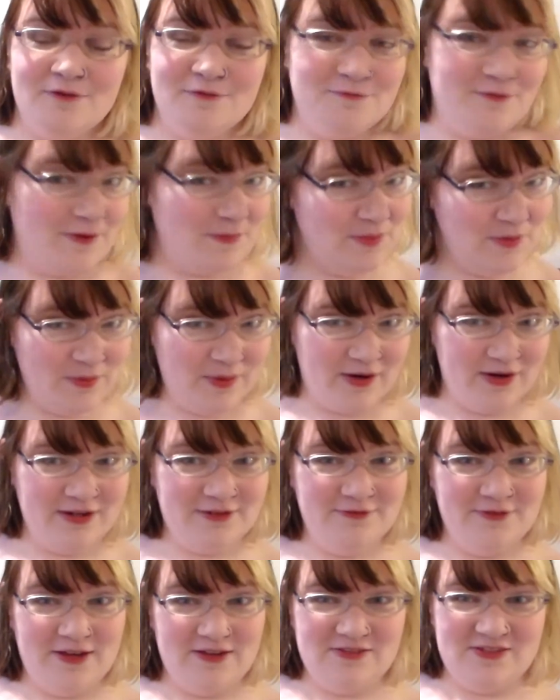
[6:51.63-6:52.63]

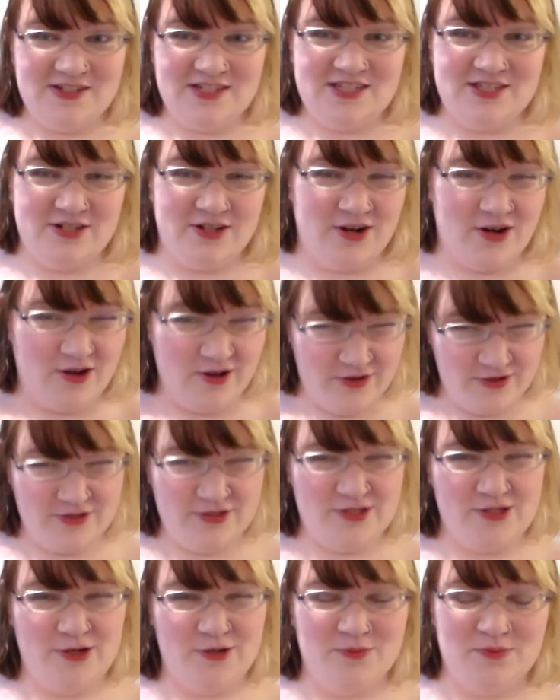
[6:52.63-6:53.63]
February favorites are
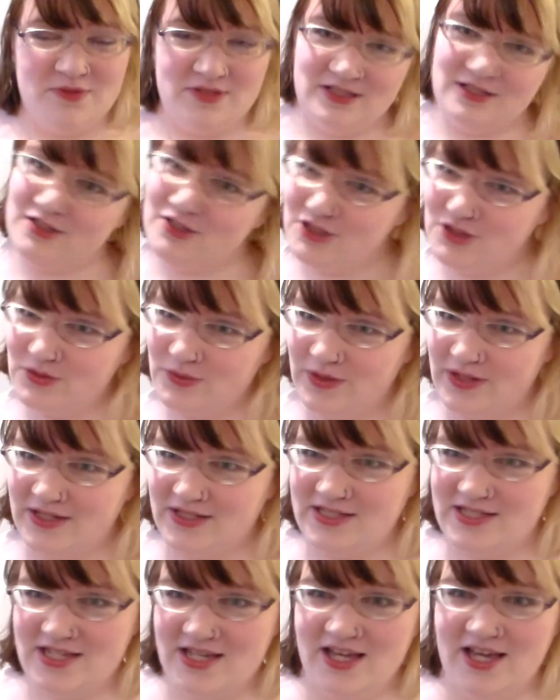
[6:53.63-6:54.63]
also really
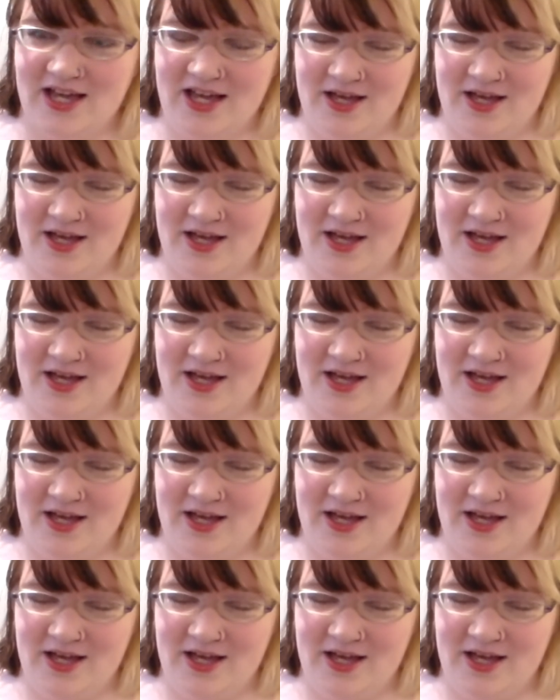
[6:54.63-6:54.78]
short.